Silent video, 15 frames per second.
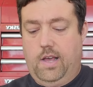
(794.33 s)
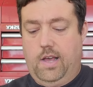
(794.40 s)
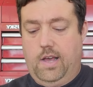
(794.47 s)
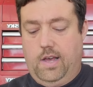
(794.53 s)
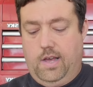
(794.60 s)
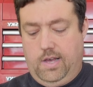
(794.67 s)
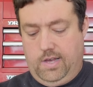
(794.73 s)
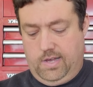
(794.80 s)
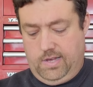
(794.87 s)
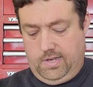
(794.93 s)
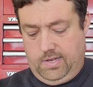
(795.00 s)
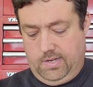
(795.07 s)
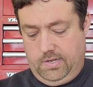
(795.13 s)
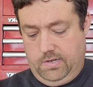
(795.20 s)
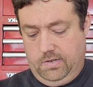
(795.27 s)

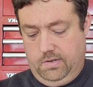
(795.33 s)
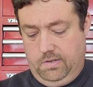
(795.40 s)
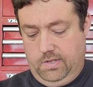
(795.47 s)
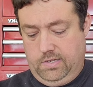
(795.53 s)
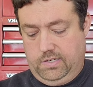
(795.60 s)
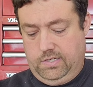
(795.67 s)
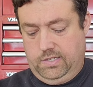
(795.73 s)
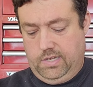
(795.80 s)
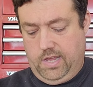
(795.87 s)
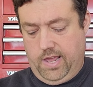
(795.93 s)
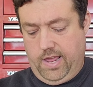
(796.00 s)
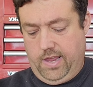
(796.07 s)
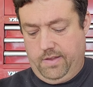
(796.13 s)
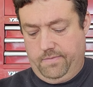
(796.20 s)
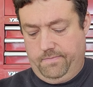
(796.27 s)
uh, let's
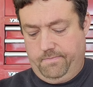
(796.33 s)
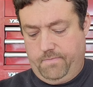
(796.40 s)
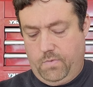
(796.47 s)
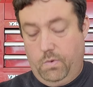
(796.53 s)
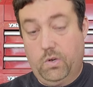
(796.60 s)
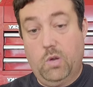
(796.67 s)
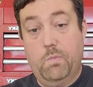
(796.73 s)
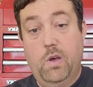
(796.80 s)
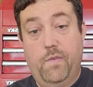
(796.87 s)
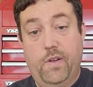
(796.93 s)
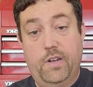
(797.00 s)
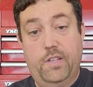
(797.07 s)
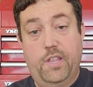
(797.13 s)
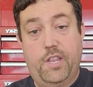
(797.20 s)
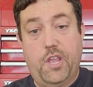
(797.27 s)
see, we're going to move
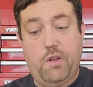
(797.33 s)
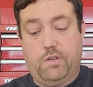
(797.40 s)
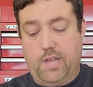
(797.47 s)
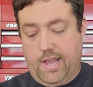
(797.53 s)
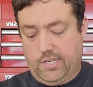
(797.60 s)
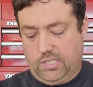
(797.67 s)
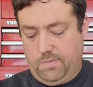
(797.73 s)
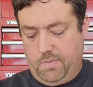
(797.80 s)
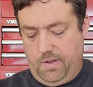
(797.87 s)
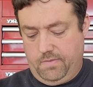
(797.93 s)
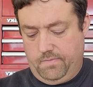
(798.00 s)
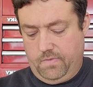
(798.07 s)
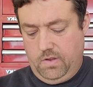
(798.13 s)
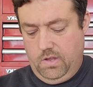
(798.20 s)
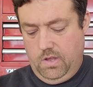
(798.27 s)
into the New Testament.
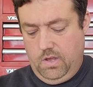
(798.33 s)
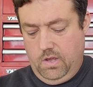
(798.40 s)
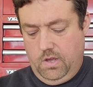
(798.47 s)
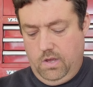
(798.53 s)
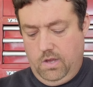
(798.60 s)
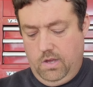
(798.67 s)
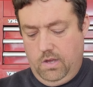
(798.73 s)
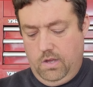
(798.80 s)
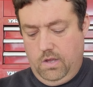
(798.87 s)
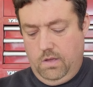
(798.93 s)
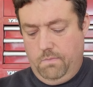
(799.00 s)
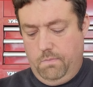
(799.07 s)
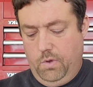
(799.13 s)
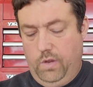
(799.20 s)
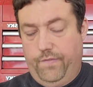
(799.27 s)

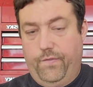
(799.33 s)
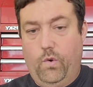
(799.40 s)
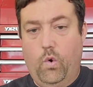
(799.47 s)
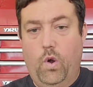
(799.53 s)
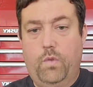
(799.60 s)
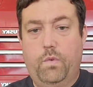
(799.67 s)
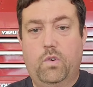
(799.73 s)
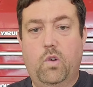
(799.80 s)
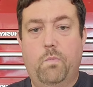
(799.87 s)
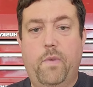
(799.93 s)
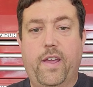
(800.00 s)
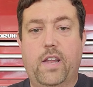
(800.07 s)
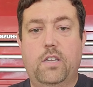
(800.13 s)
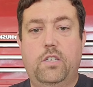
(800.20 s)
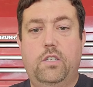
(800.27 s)
Move forth. We're going
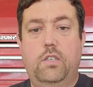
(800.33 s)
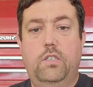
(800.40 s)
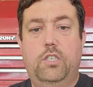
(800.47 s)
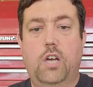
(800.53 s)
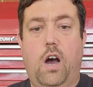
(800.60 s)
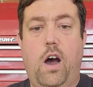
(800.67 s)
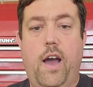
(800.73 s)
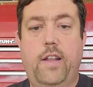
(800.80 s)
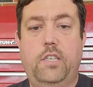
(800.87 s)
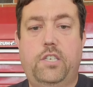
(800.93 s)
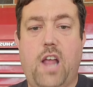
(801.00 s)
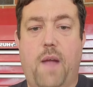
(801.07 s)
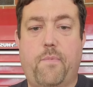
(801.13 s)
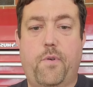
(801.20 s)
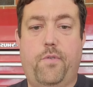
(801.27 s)
to be in John
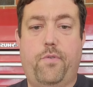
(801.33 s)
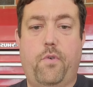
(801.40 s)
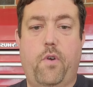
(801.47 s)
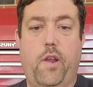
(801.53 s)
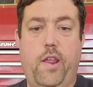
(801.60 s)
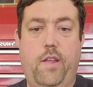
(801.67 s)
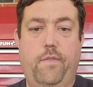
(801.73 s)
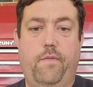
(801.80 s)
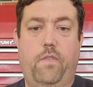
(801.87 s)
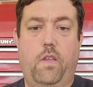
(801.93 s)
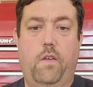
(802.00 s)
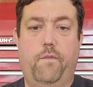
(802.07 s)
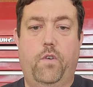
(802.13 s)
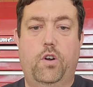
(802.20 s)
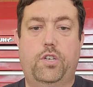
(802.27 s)
chapter 3,
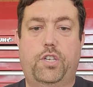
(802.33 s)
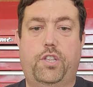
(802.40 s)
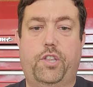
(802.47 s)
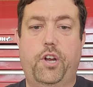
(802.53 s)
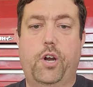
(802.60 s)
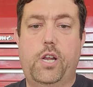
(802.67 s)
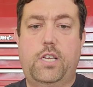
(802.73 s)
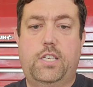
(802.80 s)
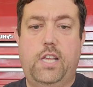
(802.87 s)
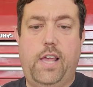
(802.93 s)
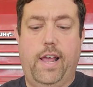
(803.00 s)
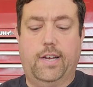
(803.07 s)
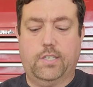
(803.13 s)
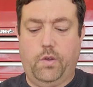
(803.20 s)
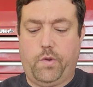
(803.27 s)
verse
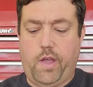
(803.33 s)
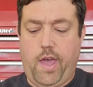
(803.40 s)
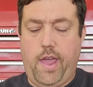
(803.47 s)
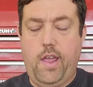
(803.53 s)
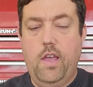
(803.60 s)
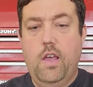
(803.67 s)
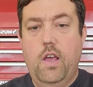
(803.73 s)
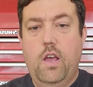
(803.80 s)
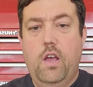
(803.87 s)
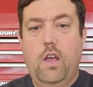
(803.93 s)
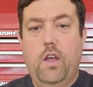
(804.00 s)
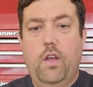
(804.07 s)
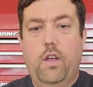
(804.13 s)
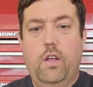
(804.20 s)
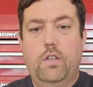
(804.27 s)
36, okay?
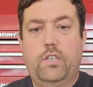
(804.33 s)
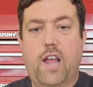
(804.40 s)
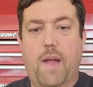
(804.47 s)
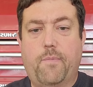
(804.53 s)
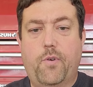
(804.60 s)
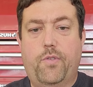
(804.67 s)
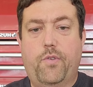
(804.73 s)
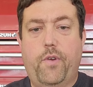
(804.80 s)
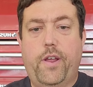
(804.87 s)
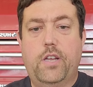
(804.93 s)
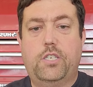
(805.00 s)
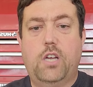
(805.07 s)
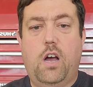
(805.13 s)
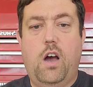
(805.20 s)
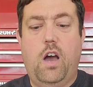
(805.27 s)
Chapter 3
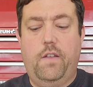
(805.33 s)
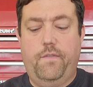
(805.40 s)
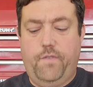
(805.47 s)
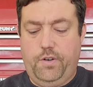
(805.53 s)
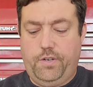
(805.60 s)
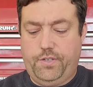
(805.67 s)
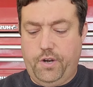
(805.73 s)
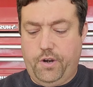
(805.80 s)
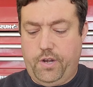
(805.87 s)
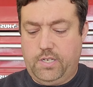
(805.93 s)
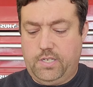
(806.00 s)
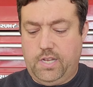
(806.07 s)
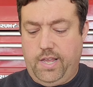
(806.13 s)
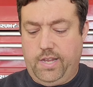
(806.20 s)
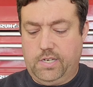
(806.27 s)
of John, verse
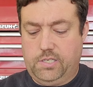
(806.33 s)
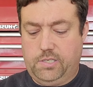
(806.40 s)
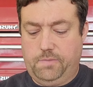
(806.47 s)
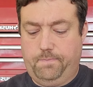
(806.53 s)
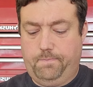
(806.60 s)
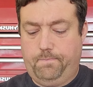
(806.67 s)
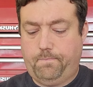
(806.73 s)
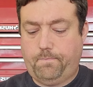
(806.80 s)
36.